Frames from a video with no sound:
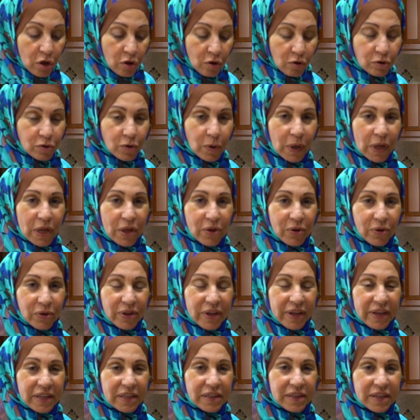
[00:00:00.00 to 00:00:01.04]
Usually you
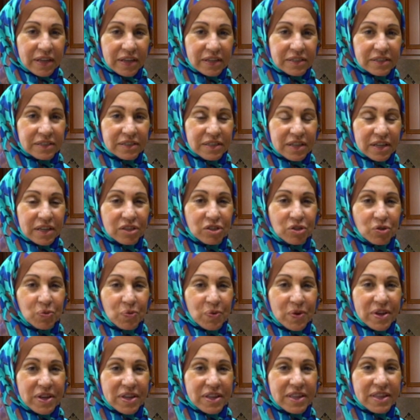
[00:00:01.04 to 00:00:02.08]
could eat this dish
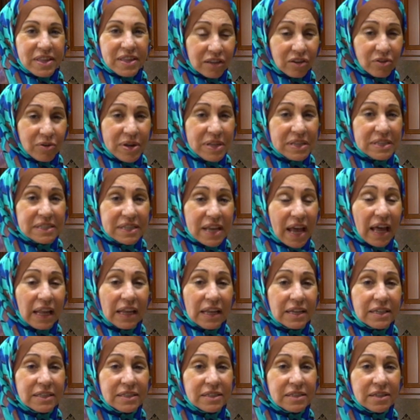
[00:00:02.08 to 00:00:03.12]
with green
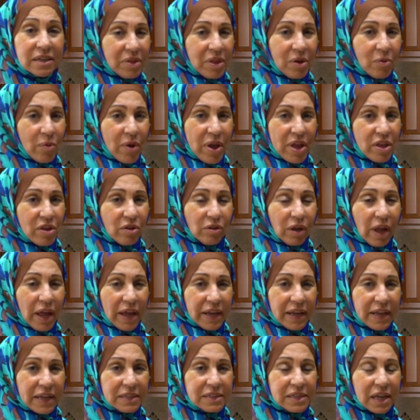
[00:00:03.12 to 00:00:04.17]
salad, the way you
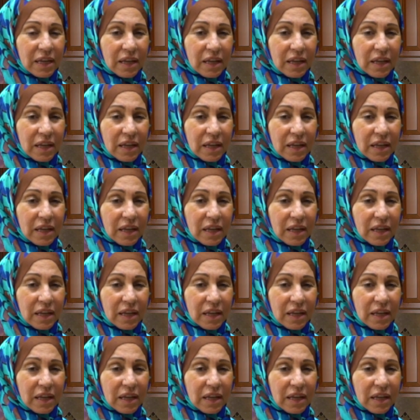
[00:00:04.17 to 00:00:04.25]
like it.